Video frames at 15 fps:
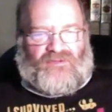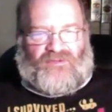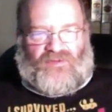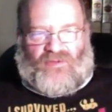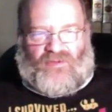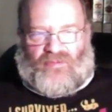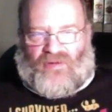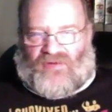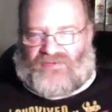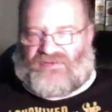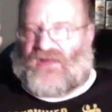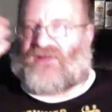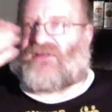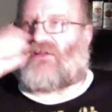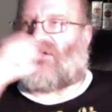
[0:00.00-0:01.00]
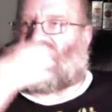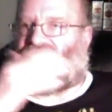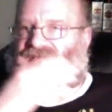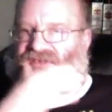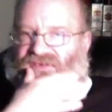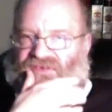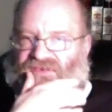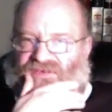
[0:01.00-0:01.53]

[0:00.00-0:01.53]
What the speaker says: for about 10 years